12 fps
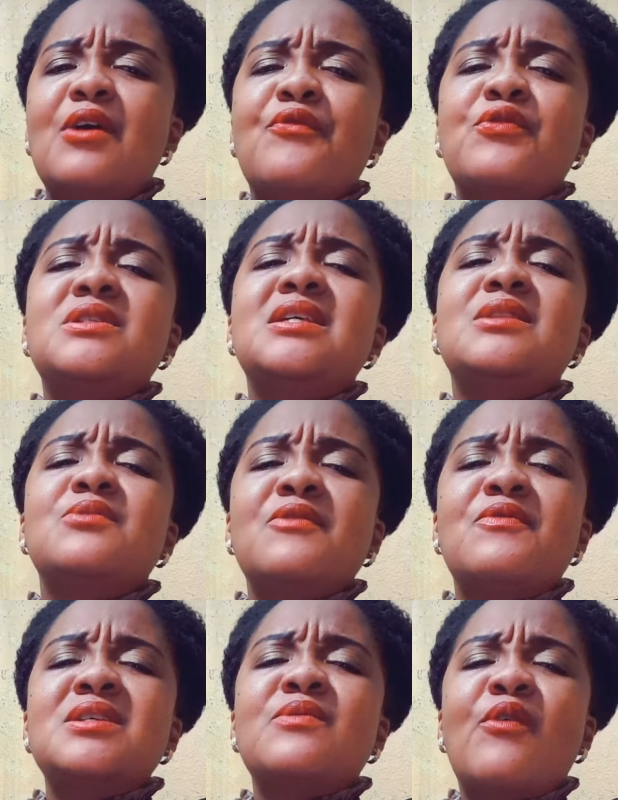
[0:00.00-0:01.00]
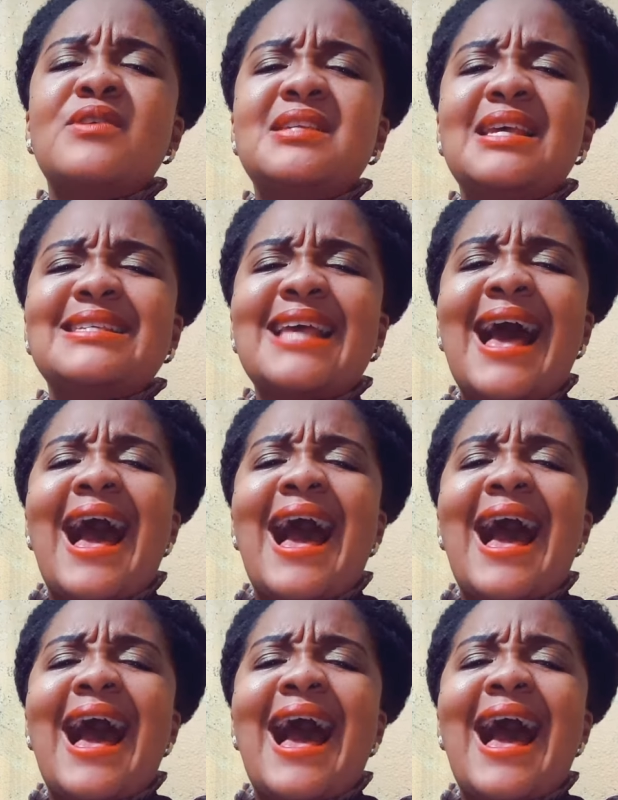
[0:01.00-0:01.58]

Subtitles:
43 verse 4 says,